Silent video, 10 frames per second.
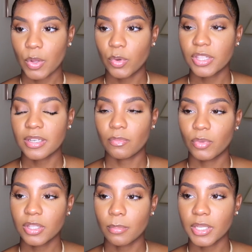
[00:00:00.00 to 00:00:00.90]
With
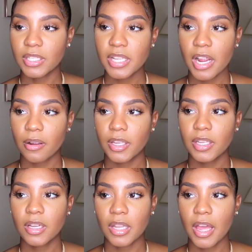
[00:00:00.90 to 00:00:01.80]
the
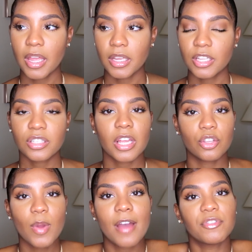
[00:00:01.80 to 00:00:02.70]
military, like, it's
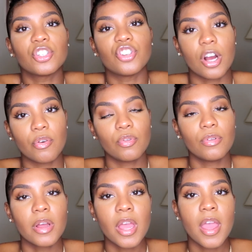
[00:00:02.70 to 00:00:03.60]
like you have to
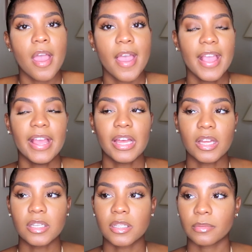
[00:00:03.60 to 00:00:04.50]
juggle,
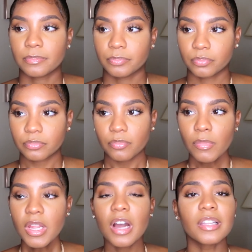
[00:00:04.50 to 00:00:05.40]
and
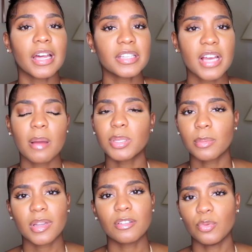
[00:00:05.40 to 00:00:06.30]
a lot of times
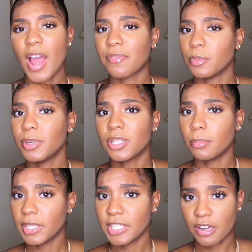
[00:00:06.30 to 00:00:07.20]
sometimes you have to put the
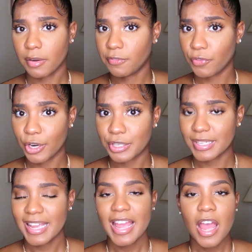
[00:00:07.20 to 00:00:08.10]
military first,
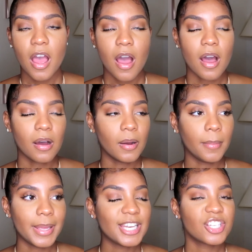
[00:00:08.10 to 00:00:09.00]

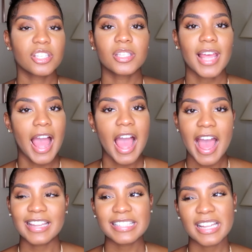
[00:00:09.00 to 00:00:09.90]
and
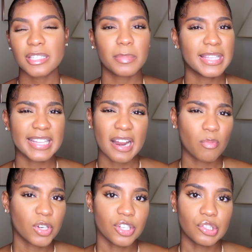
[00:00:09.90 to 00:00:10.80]
it's not something that I
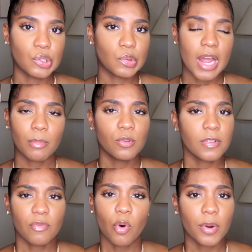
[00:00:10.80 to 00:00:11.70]
want to do, not
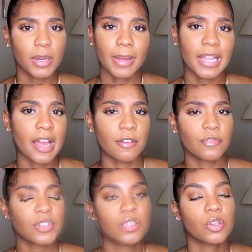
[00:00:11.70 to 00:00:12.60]
moving forward in my life.
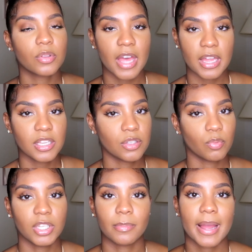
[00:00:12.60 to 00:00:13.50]
So that is
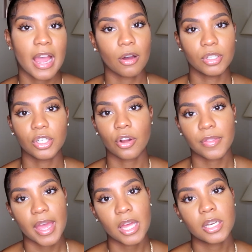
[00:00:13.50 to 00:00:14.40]
really my outlook on
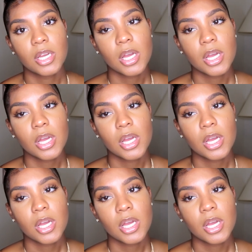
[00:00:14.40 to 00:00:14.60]
that.